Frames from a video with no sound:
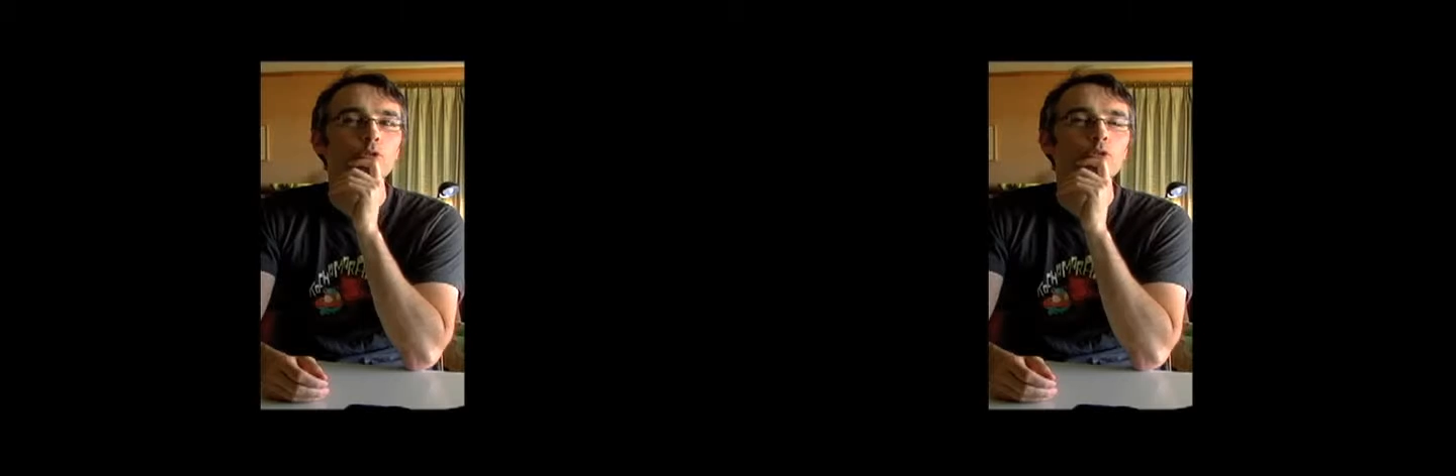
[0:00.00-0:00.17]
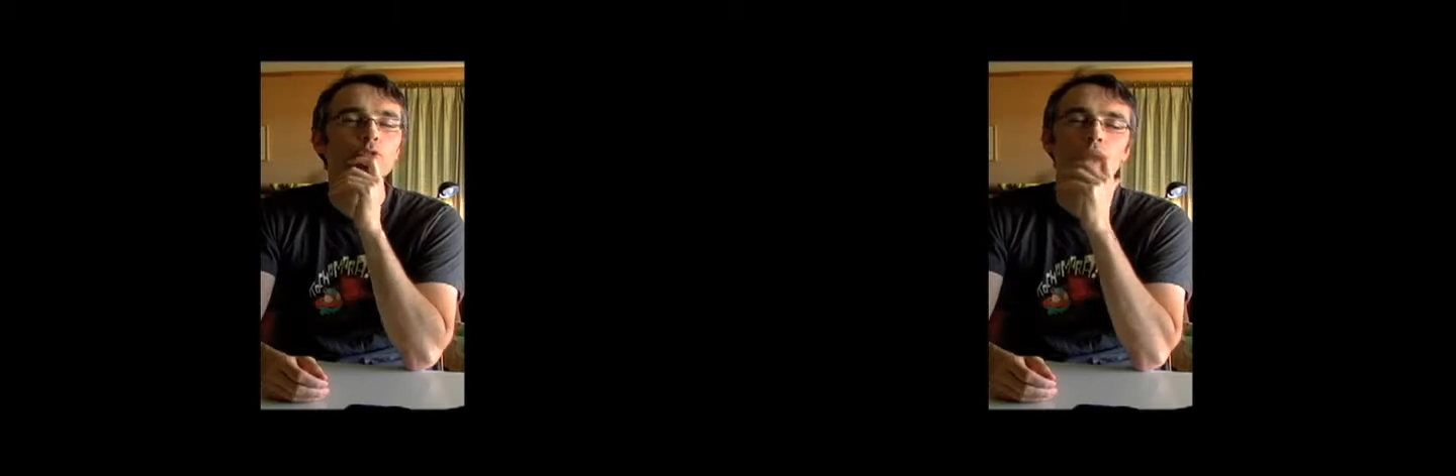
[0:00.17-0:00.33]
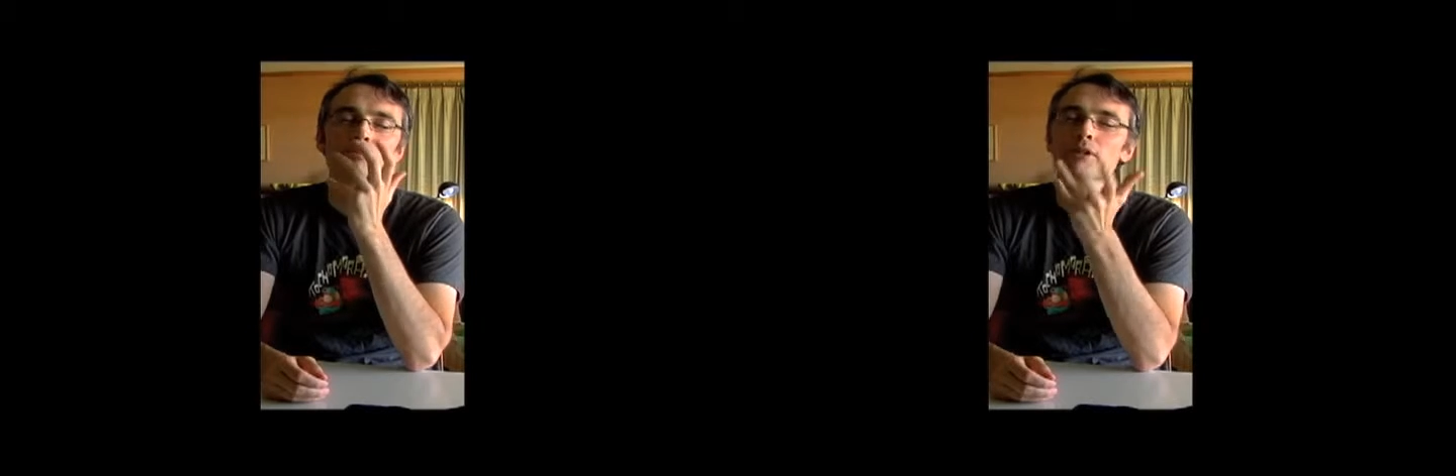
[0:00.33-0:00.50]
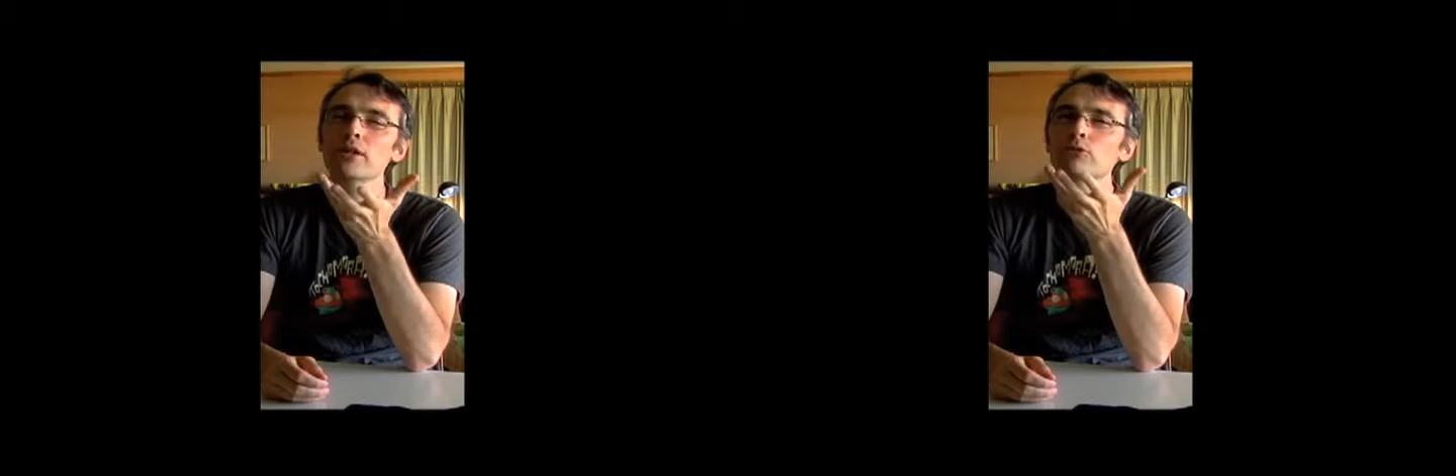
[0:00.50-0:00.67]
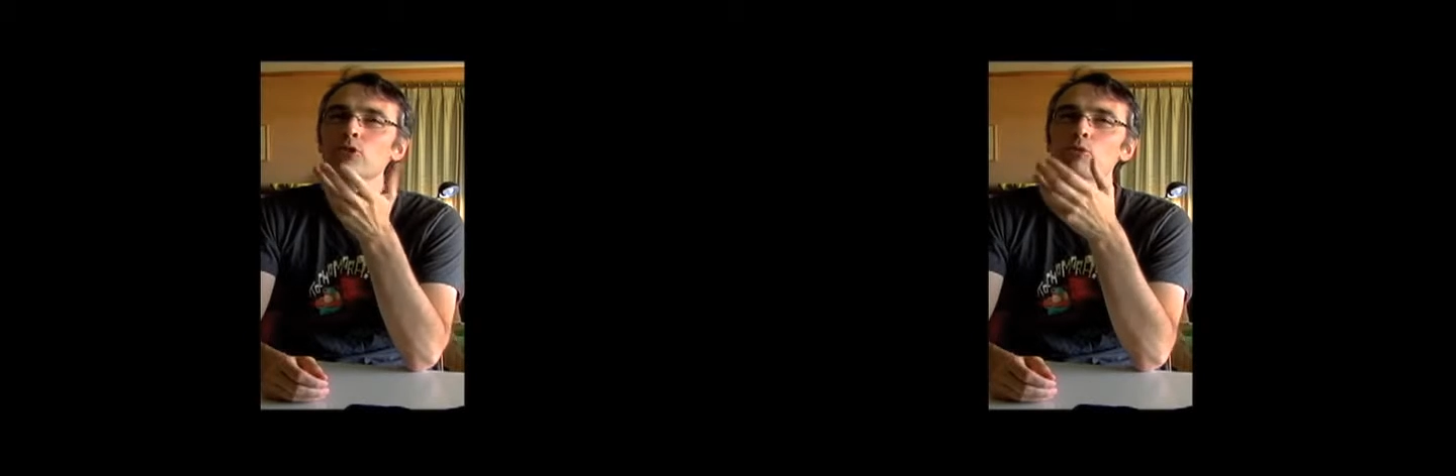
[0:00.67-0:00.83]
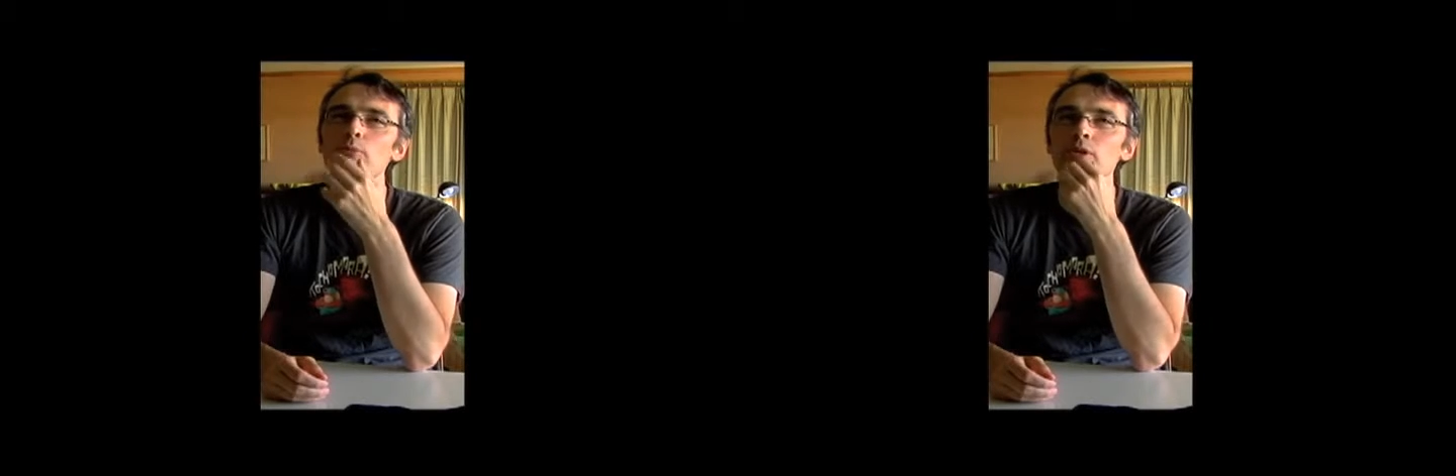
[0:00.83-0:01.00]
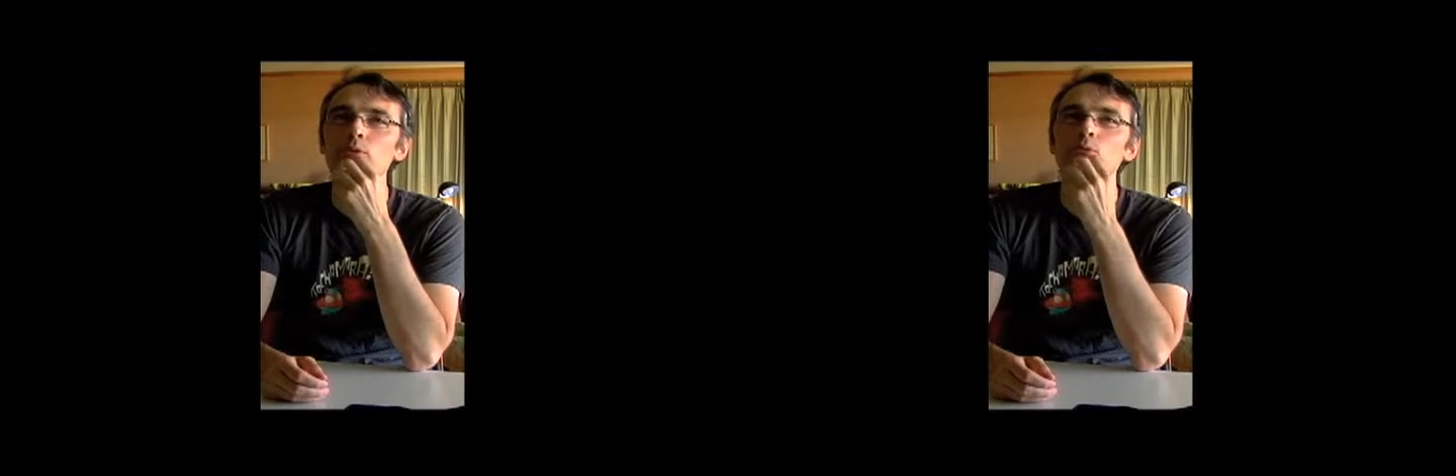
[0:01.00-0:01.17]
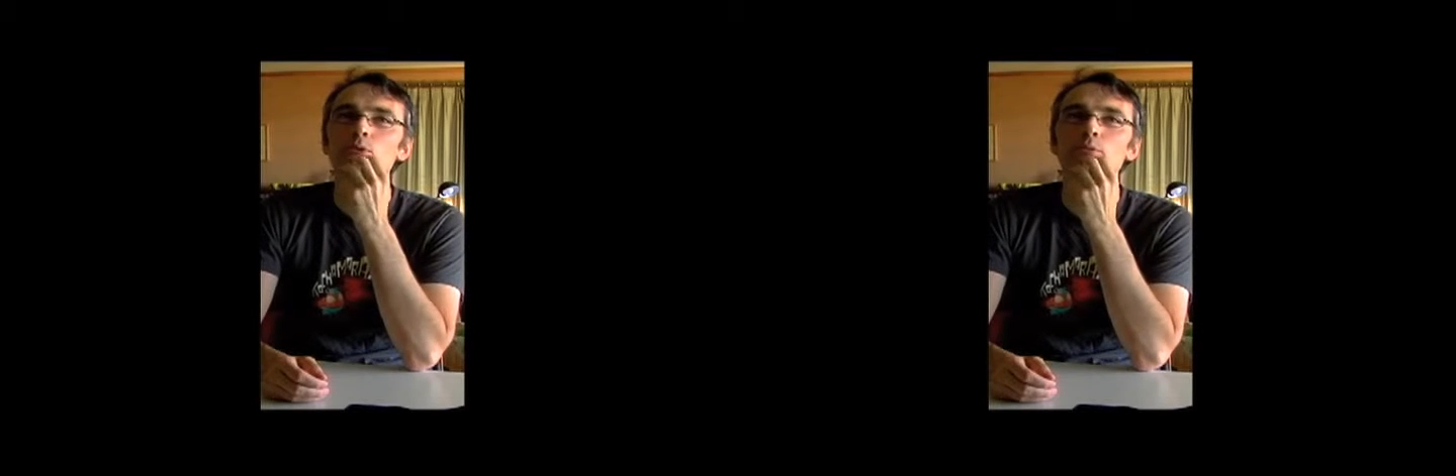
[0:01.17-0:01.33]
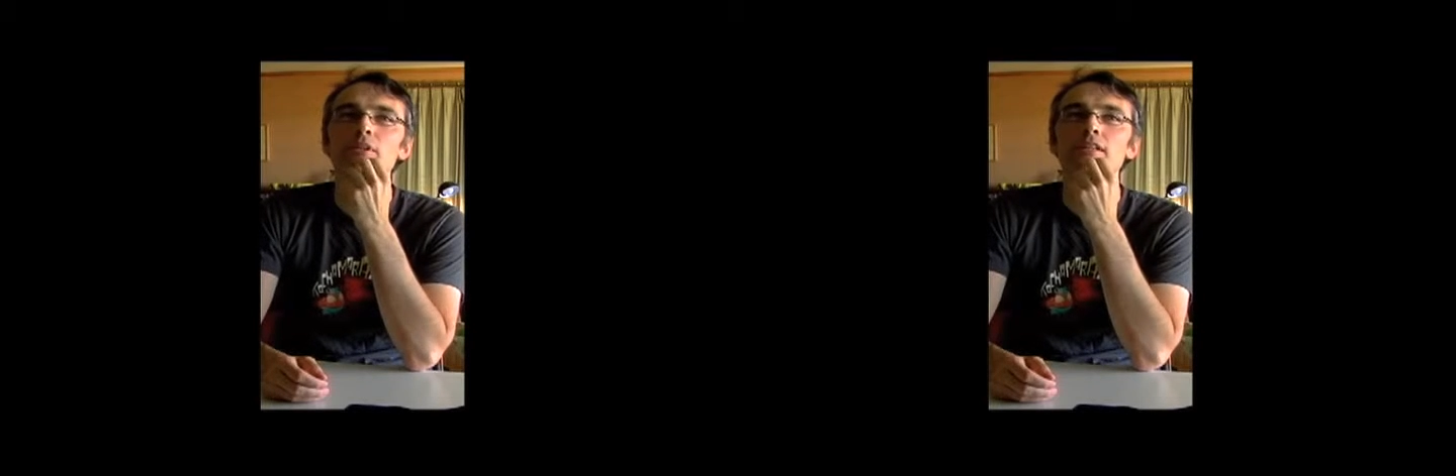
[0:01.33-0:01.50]
which was something I was
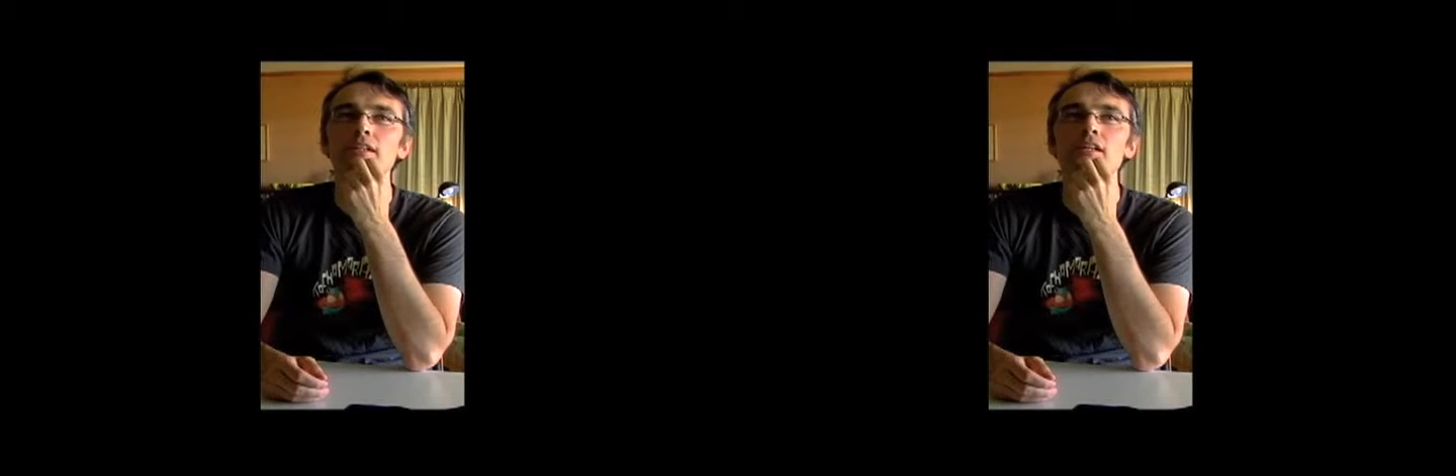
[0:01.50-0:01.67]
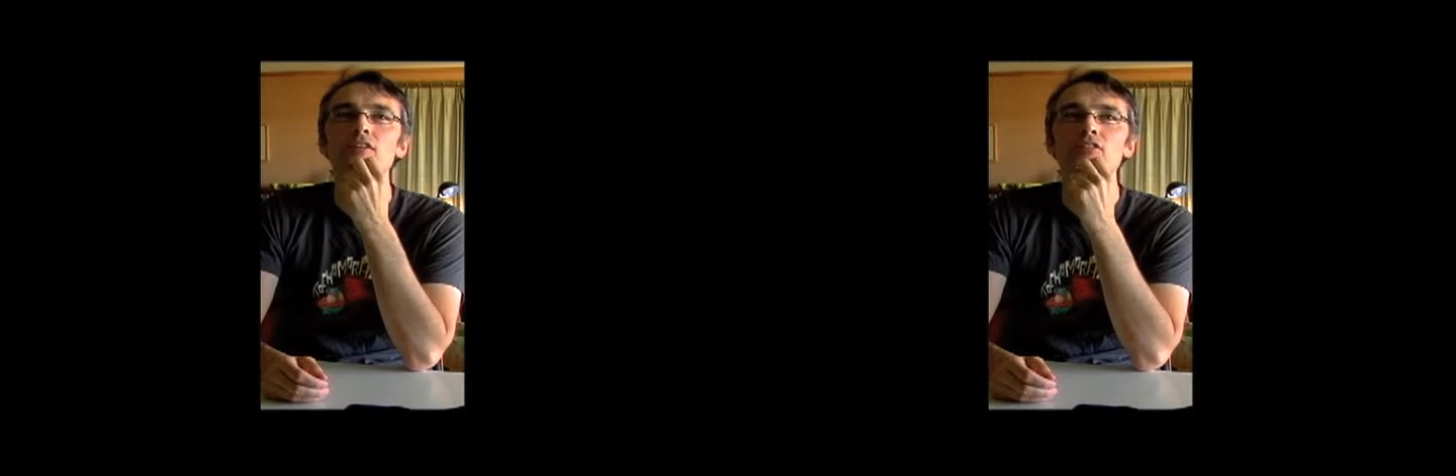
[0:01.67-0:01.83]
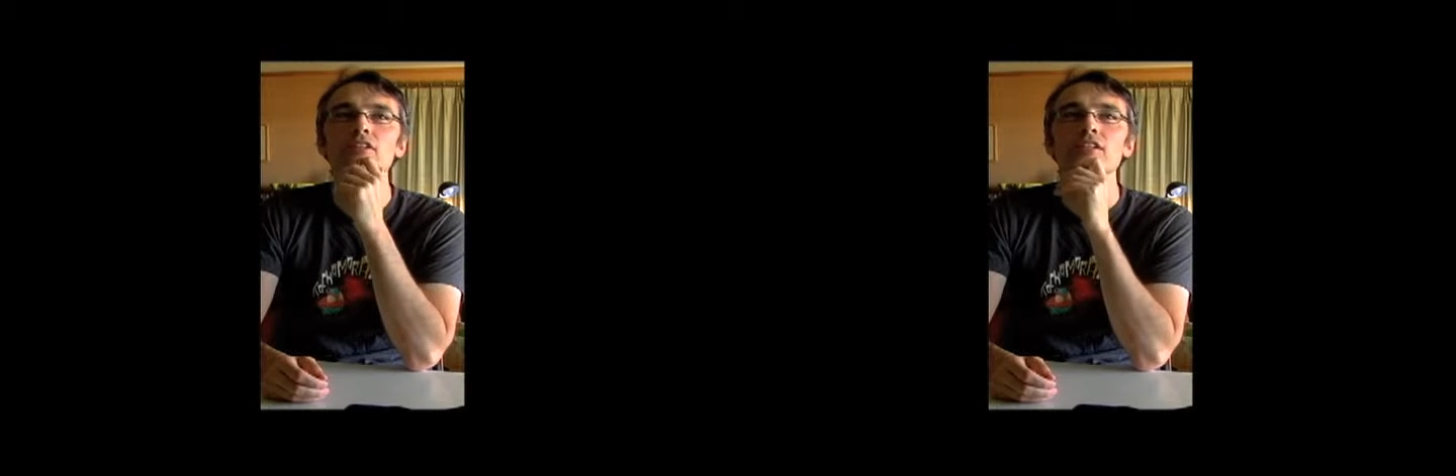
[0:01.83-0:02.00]
hoping would be the case,